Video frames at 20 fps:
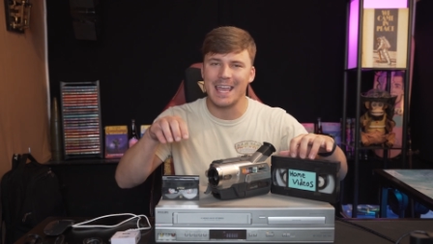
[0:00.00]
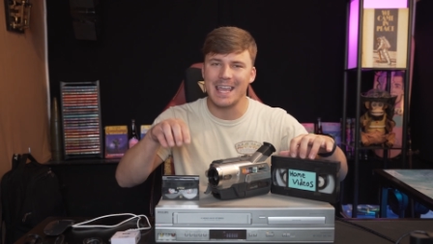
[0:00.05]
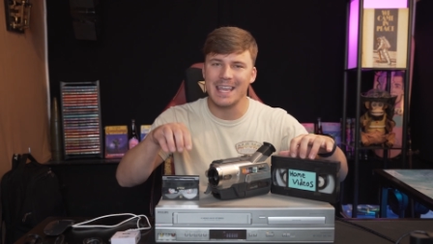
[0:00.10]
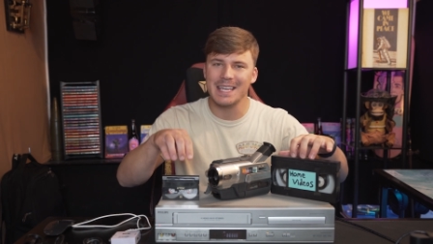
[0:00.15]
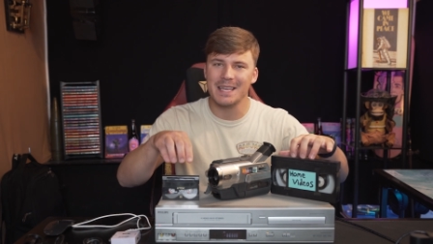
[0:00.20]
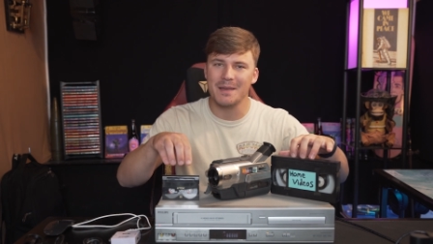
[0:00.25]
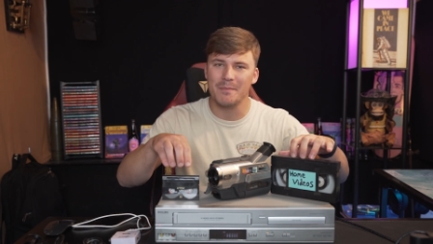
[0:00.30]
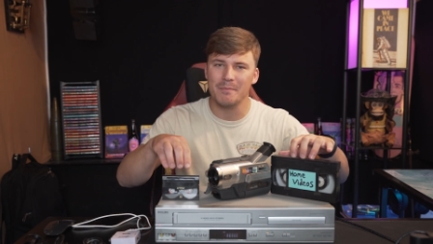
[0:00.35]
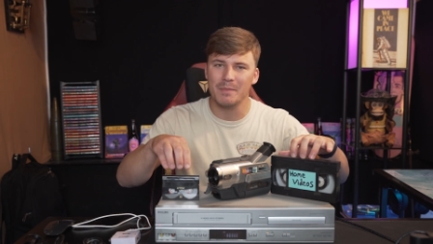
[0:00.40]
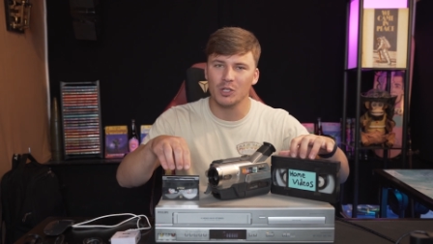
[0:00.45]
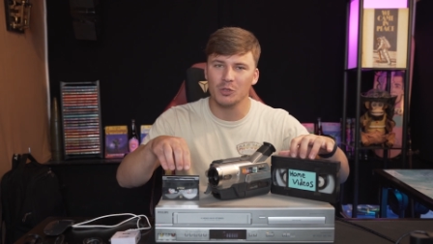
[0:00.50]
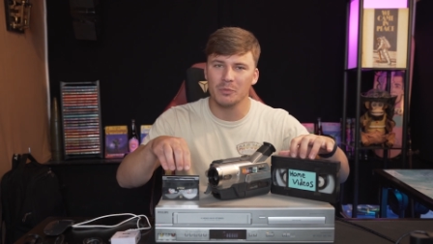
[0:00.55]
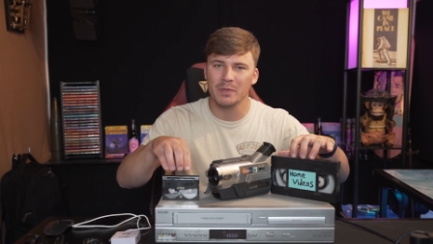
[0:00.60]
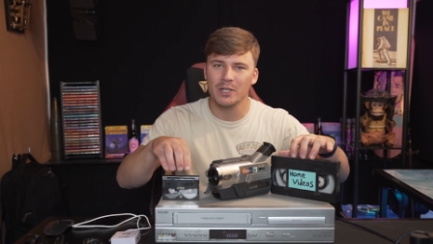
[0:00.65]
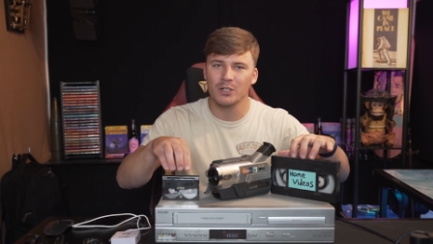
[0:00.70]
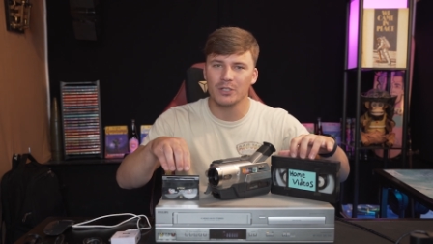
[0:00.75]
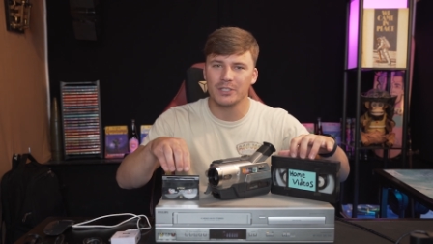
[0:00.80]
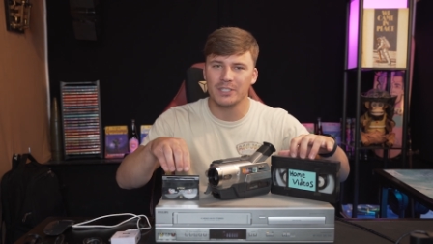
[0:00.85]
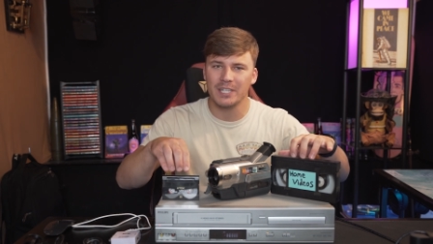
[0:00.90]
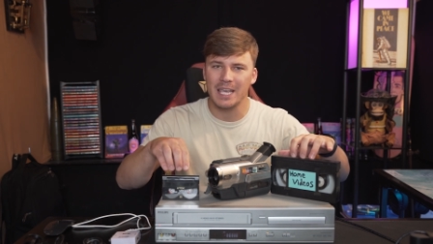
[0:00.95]

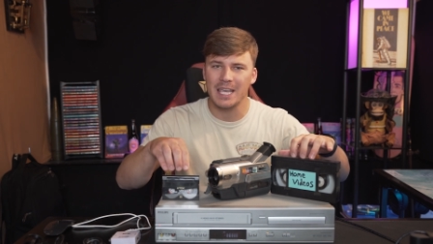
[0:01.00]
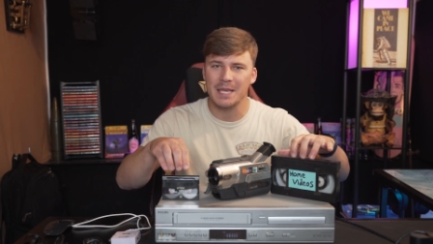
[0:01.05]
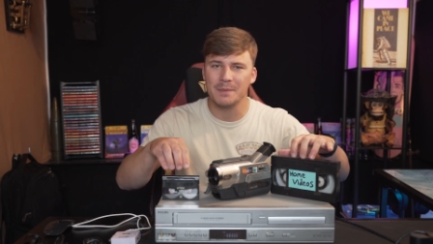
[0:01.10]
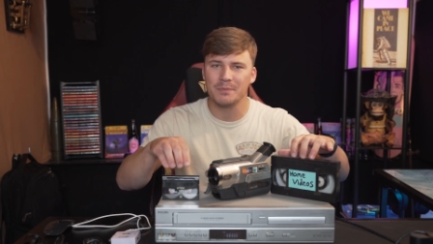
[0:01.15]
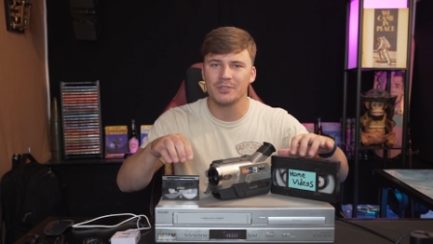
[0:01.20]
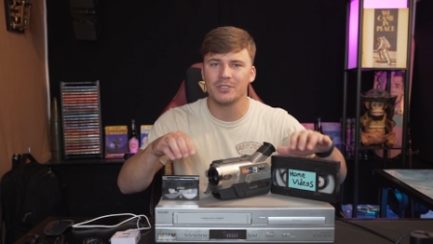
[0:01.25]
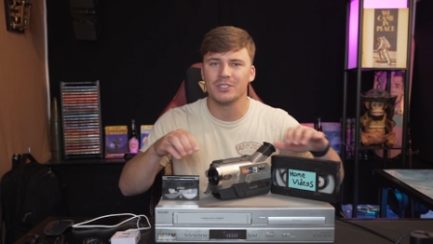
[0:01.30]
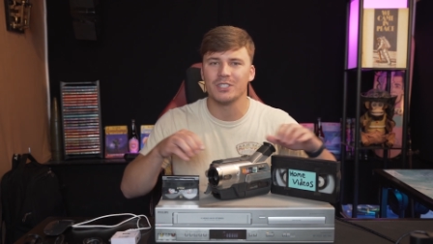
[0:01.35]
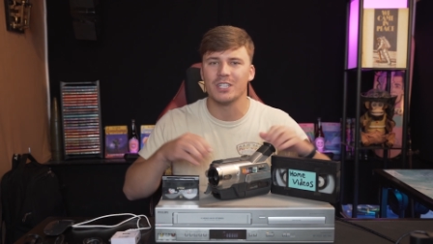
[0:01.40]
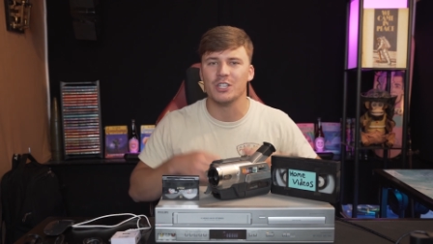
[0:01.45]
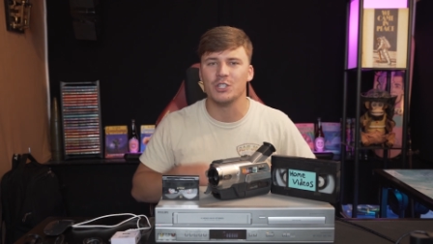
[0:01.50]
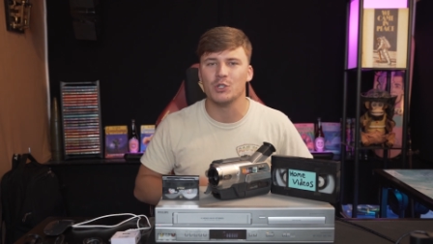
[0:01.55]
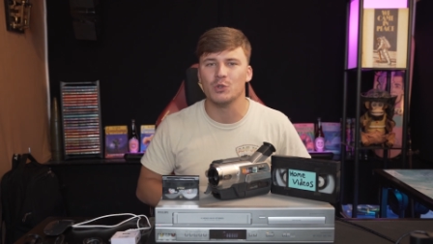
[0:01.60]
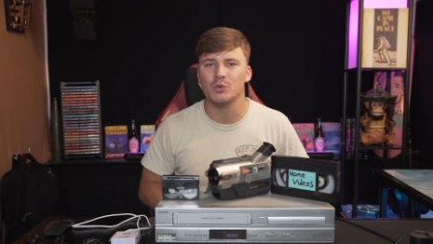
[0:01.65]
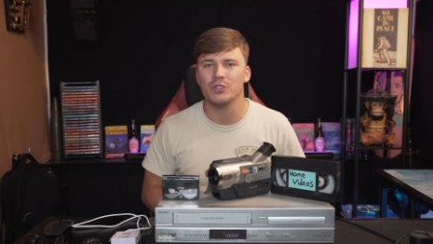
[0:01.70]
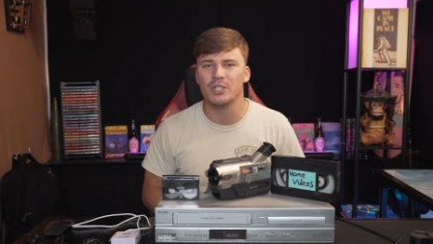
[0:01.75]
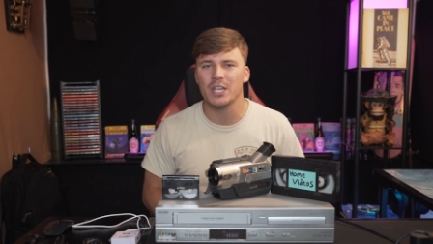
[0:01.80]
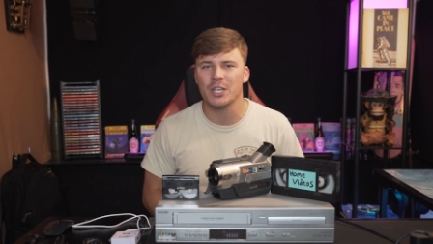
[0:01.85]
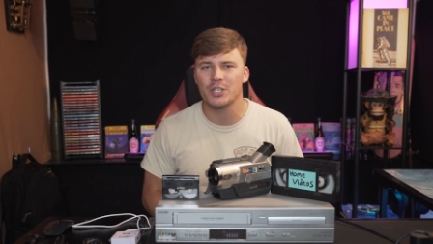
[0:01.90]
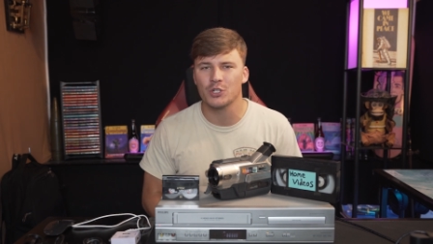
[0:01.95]
8mm tapes into
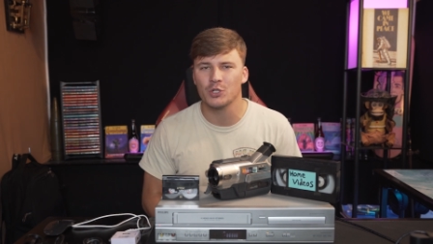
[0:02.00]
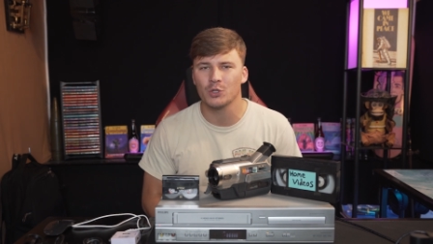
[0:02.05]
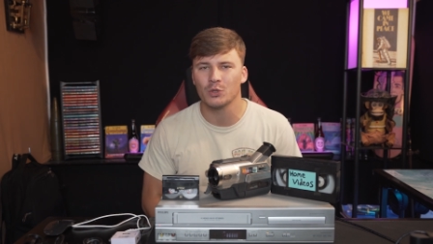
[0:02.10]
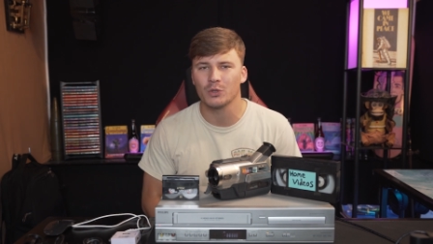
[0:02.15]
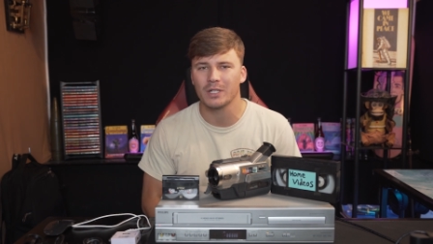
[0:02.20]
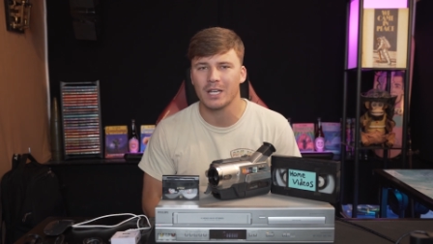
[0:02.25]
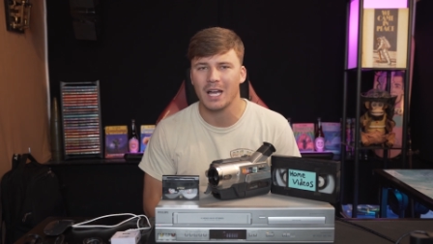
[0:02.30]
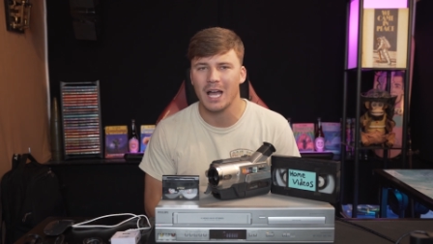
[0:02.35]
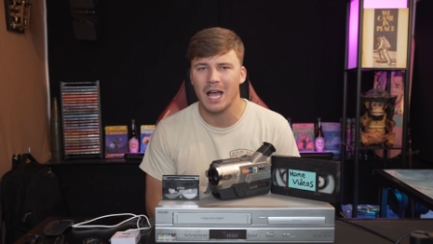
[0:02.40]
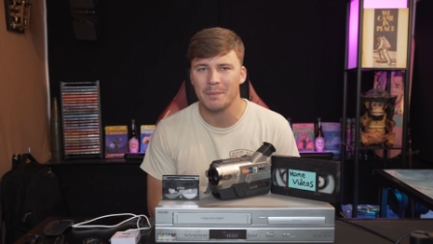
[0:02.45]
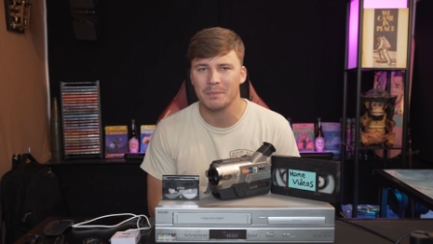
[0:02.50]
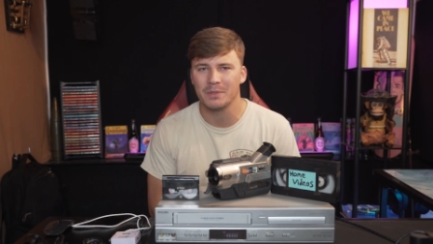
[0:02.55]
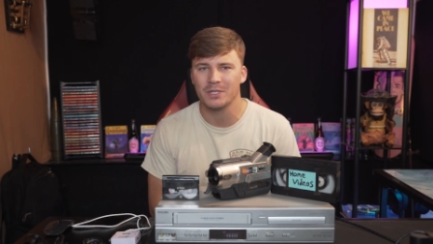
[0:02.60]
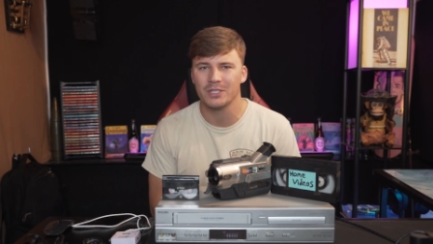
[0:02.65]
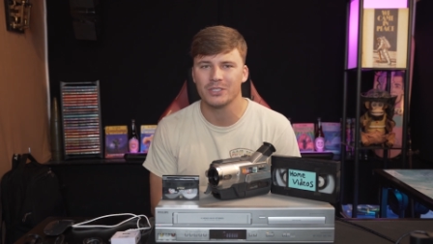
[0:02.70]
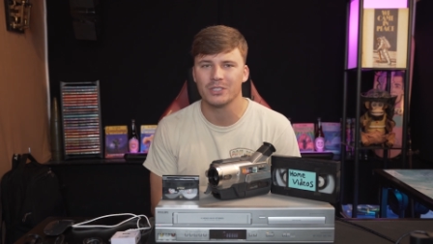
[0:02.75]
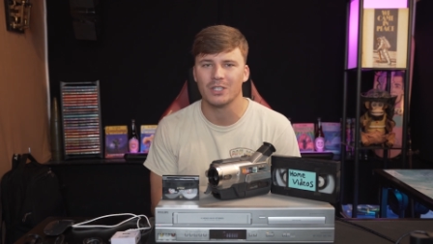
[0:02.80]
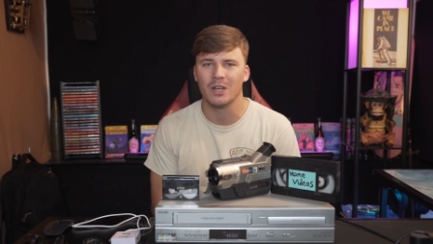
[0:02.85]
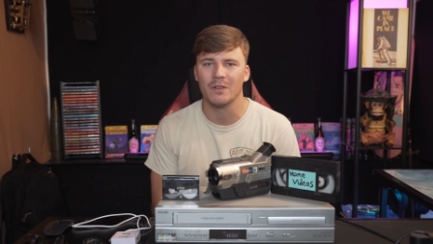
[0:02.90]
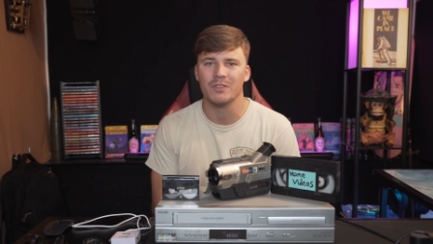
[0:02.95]
digital
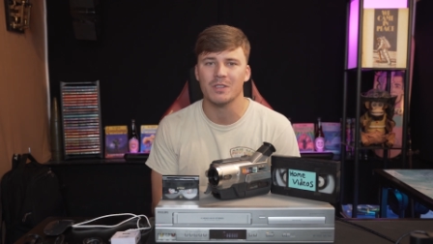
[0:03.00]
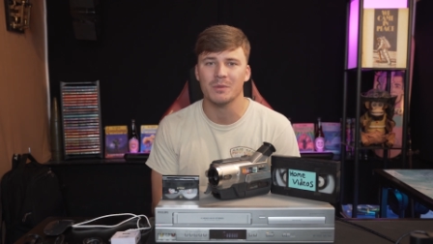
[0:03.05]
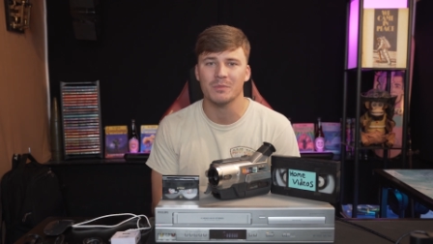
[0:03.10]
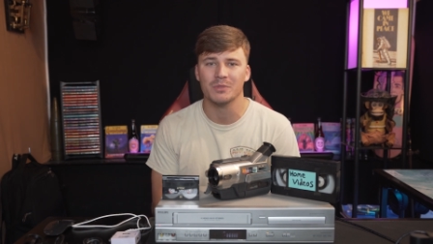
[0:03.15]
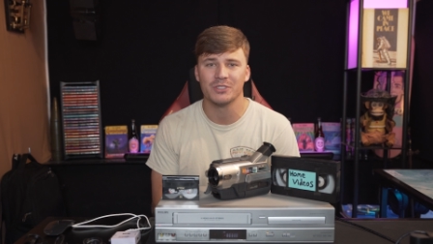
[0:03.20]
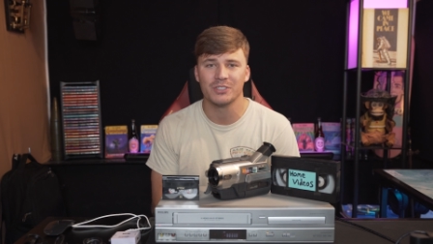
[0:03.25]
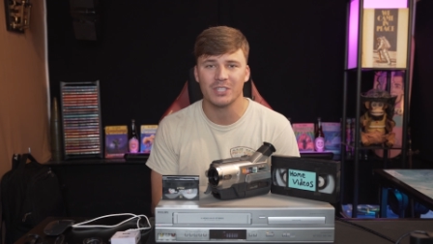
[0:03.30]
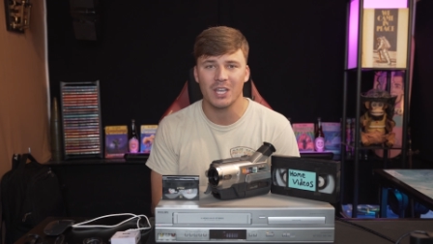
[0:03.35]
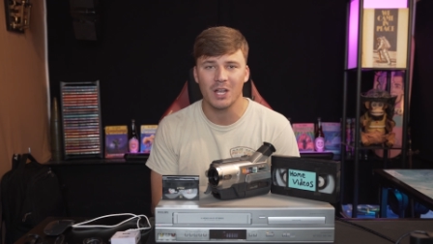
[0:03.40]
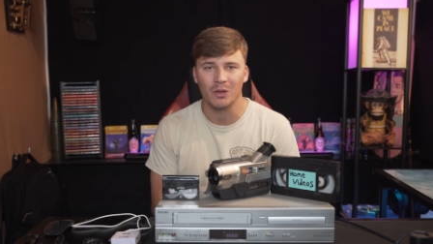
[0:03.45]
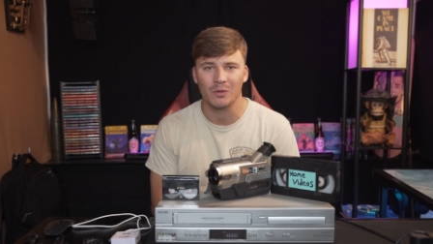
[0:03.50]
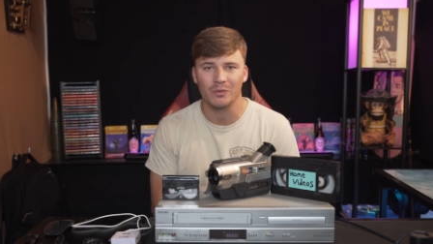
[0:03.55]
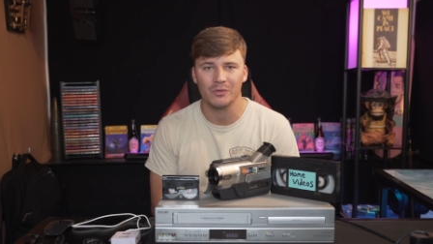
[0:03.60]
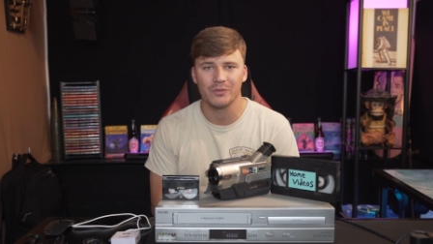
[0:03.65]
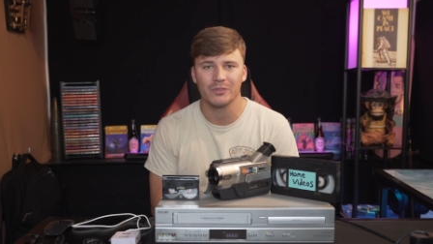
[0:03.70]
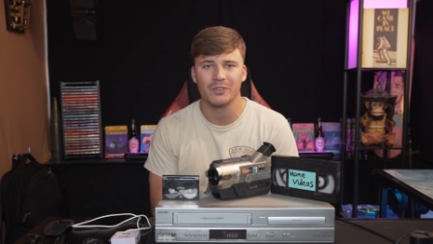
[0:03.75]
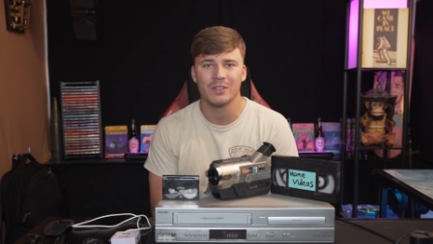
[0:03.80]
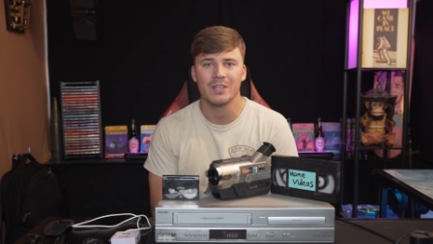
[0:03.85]
copies of themselves.